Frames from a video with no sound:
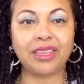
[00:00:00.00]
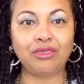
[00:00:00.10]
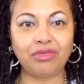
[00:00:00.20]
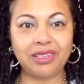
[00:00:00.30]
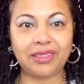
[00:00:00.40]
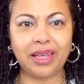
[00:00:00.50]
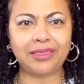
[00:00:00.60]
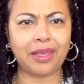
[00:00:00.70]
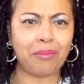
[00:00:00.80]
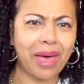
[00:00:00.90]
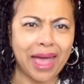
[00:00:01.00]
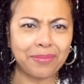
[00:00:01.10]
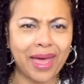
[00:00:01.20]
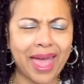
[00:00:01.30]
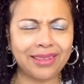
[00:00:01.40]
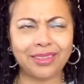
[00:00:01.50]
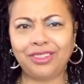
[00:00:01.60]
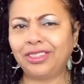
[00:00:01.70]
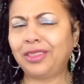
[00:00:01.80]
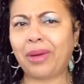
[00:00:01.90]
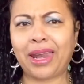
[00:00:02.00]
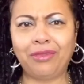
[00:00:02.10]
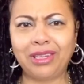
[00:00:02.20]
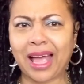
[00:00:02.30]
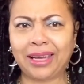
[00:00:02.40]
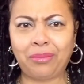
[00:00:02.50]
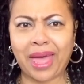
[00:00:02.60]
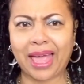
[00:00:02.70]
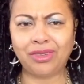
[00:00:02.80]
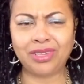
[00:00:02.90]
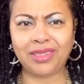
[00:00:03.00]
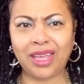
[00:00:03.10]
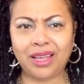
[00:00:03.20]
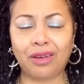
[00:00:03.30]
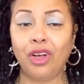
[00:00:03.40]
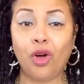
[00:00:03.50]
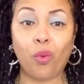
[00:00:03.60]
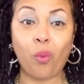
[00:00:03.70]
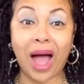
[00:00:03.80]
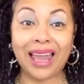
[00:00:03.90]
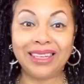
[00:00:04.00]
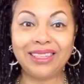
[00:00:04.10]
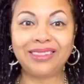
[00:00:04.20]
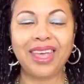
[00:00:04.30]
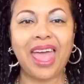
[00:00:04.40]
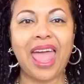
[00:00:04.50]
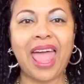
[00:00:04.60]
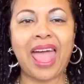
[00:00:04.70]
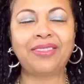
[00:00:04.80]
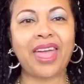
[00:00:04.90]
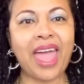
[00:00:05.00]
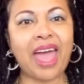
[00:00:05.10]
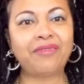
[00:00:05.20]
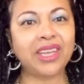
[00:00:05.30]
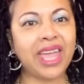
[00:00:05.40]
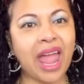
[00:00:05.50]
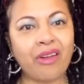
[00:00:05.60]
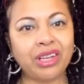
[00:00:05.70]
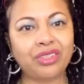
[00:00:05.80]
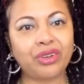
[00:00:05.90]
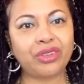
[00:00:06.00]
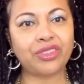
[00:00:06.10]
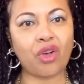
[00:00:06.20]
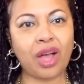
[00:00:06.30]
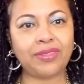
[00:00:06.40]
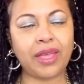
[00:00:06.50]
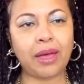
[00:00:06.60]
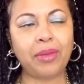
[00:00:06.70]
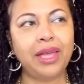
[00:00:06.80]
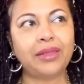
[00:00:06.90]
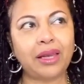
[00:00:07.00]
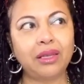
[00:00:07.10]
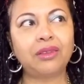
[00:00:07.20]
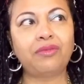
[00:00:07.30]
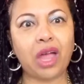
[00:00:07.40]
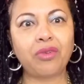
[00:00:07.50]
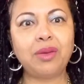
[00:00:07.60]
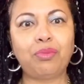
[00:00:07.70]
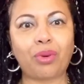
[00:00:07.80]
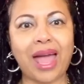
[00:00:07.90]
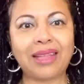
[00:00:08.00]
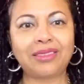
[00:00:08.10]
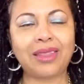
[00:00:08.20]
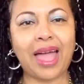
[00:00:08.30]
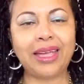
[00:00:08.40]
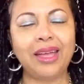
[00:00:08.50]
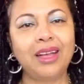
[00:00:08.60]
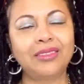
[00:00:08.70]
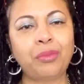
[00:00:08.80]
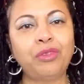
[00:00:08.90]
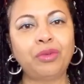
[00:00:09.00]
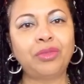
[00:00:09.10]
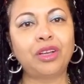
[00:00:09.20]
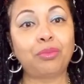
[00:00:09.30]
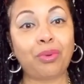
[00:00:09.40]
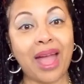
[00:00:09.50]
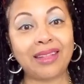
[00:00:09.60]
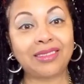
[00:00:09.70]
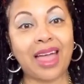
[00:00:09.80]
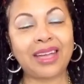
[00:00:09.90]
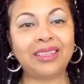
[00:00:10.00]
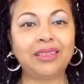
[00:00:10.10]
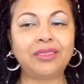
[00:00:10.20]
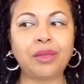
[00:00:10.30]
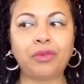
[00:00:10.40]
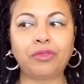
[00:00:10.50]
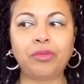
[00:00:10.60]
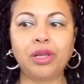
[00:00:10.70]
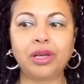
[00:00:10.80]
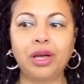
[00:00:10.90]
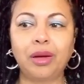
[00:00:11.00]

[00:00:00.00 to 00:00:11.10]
and wristlets and backpacks and just about every kind of bag you could think of, wallets, and they have the characters on them that look very Bratz-like. Some of them look Bratz-like, and then some of them look